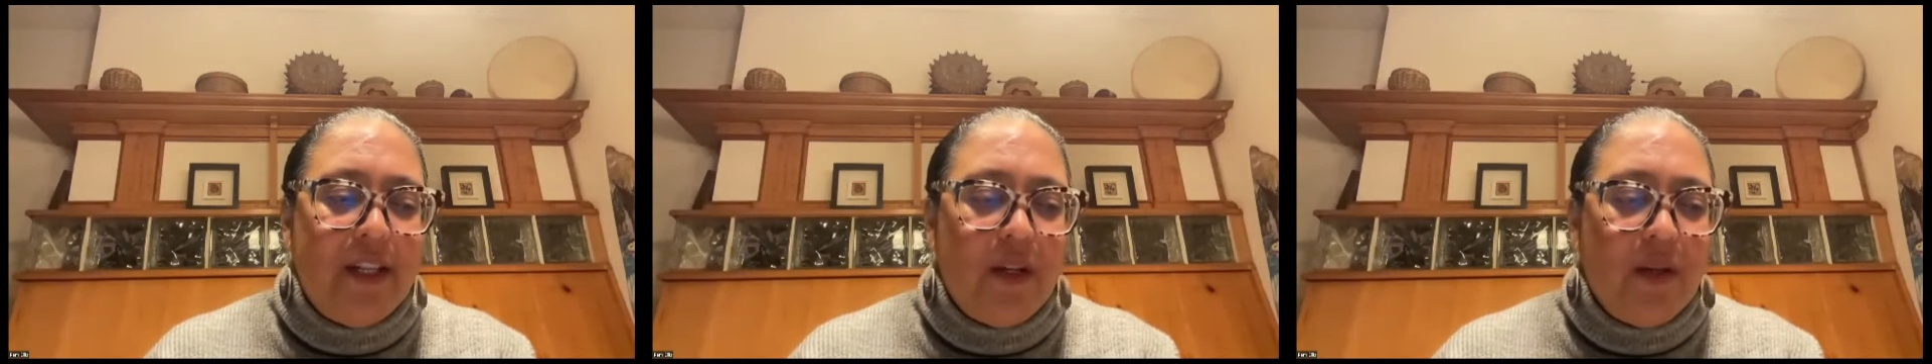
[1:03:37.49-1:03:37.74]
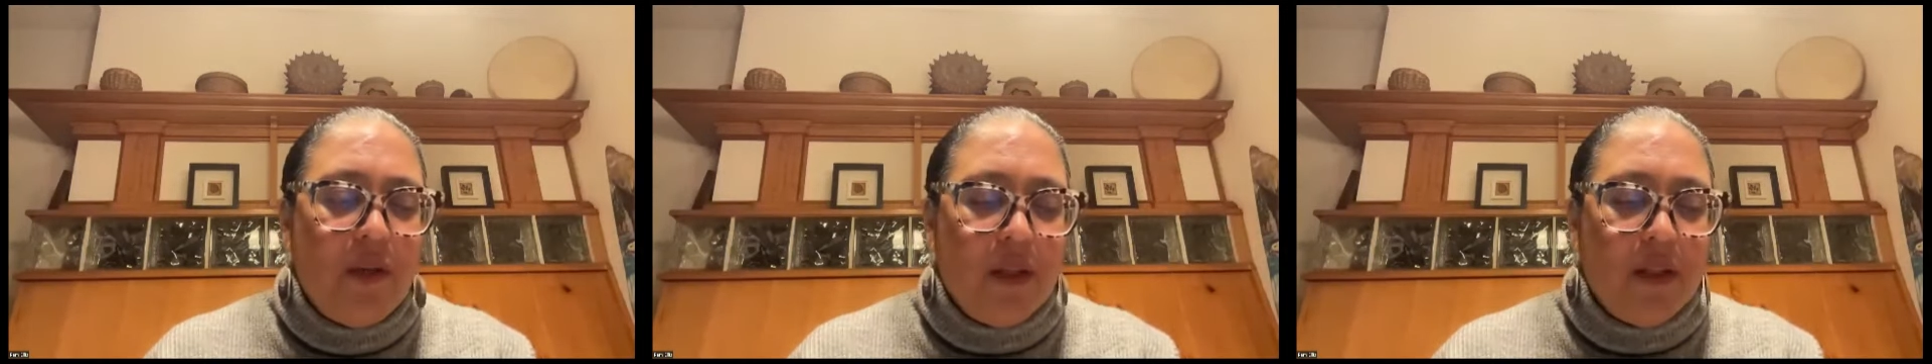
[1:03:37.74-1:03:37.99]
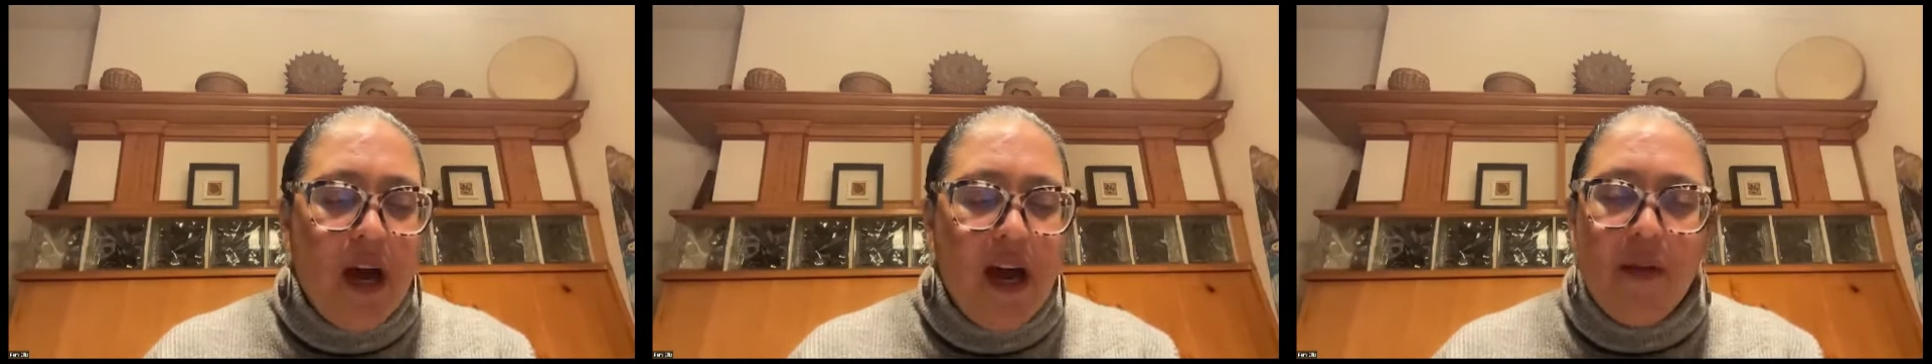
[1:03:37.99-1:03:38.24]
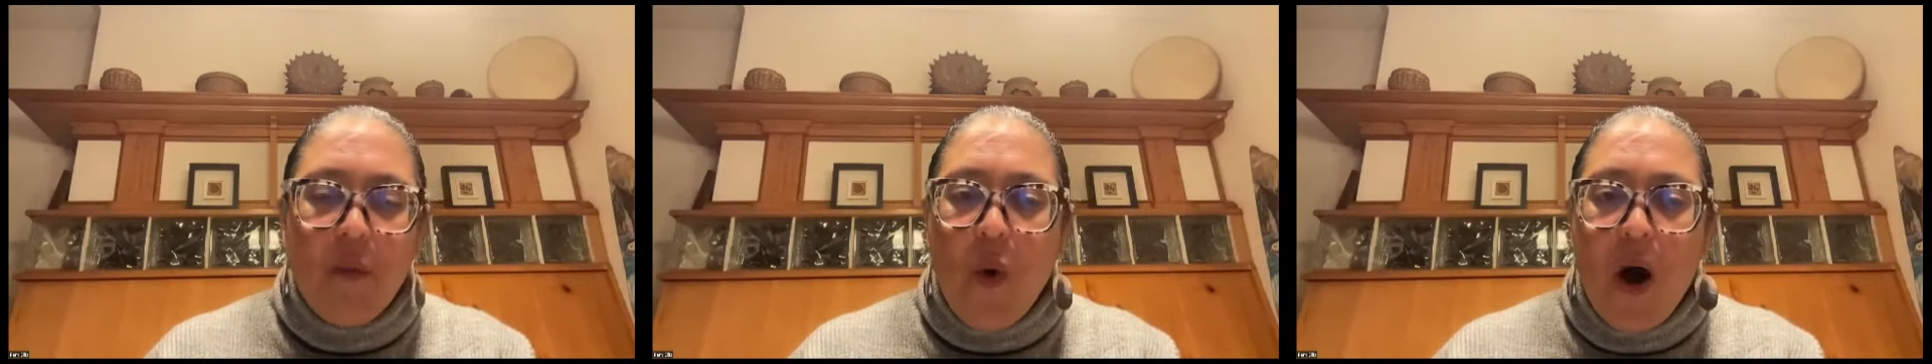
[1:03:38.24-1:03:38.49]
a
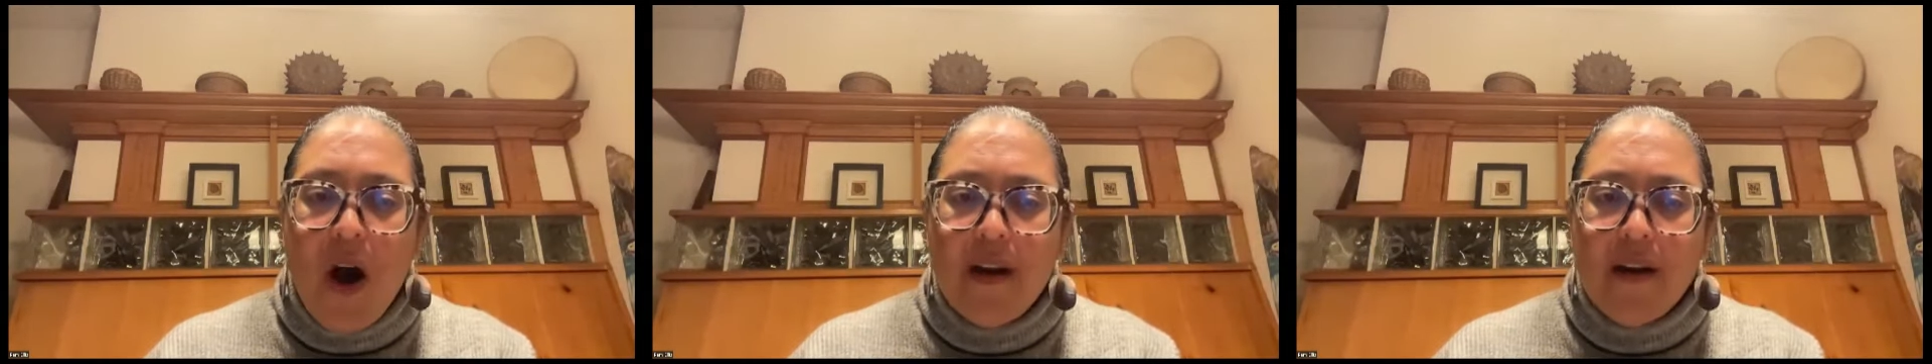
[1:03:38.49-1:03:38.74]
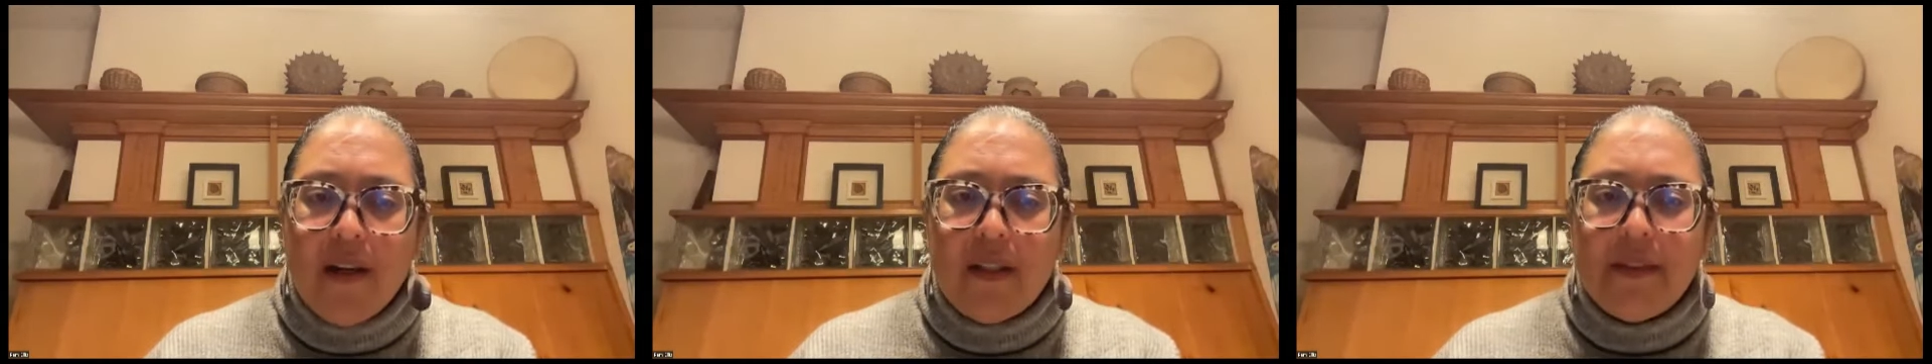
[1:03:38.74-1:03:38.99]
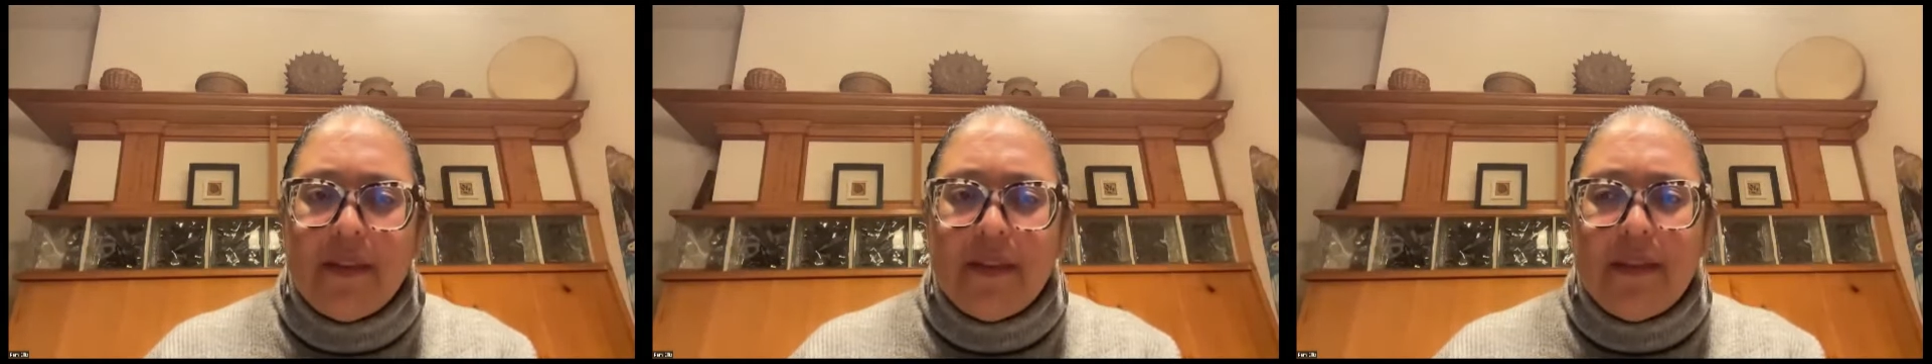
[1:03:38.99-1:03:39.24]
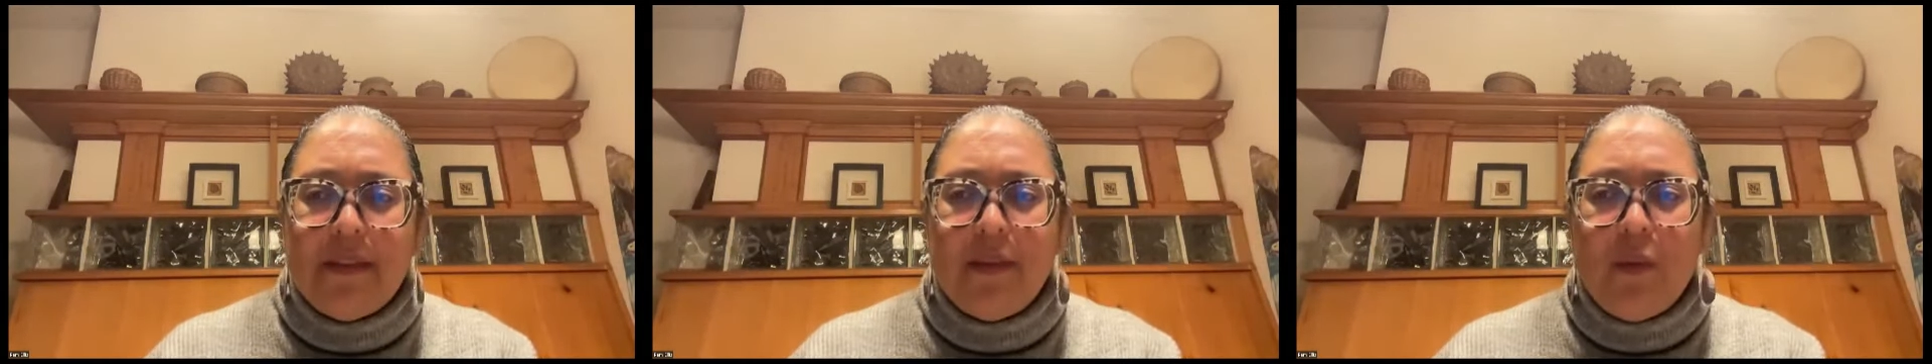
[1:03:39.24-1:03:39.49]
lot of the
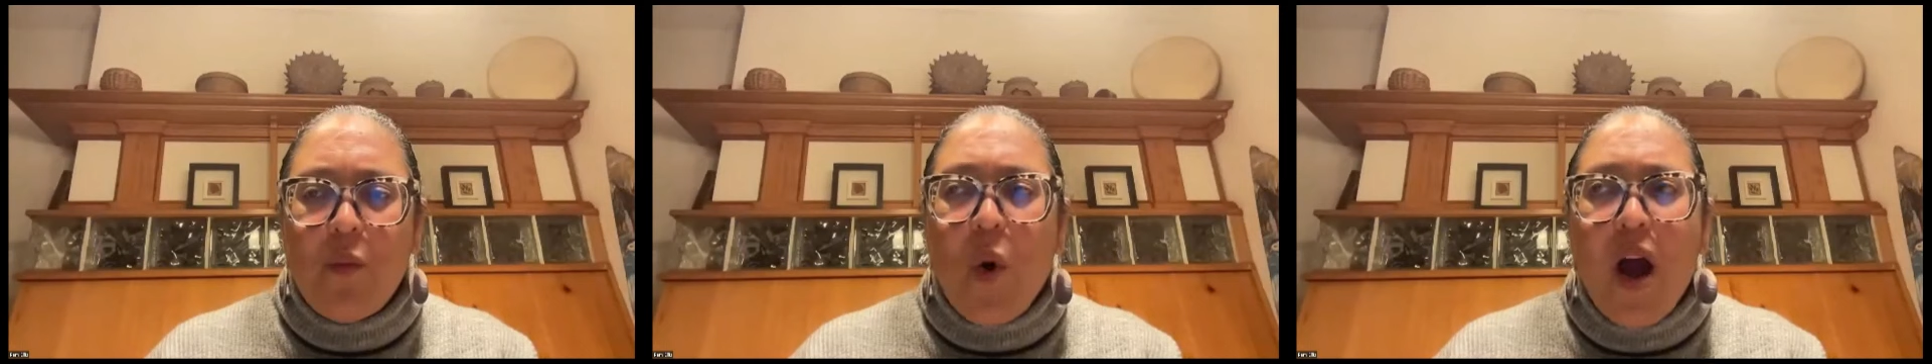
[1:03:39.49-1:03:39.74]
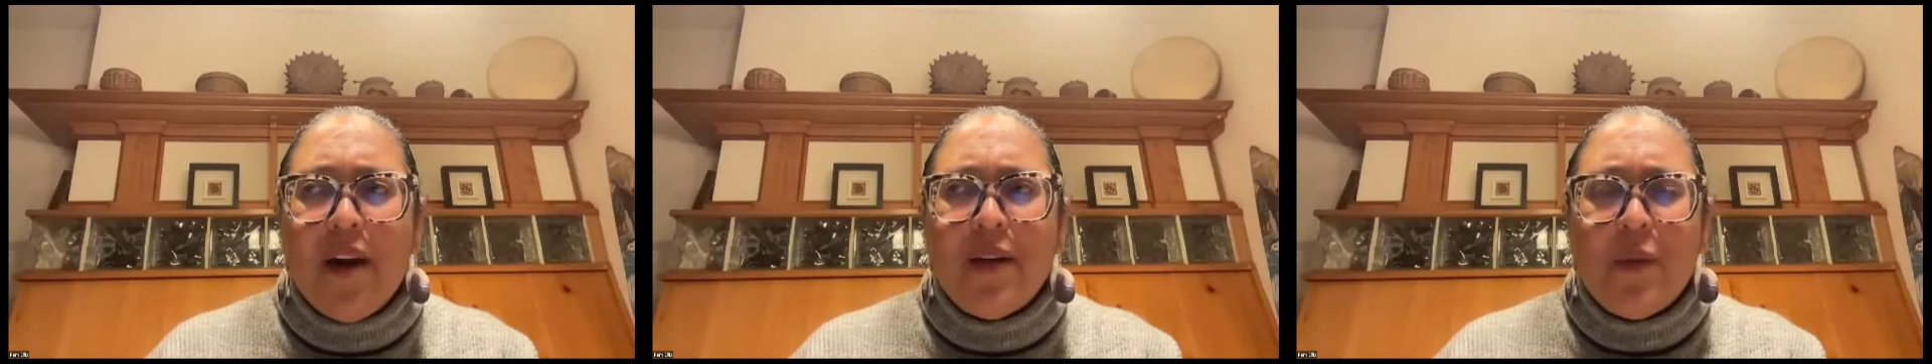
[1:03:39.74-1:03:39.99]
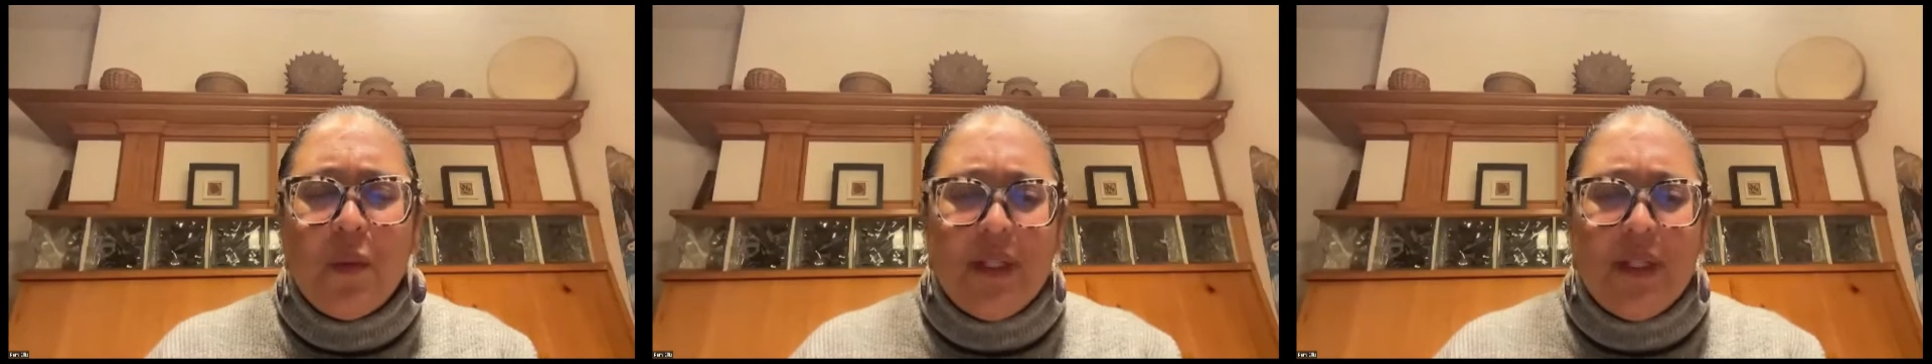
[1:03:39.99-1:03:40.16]
water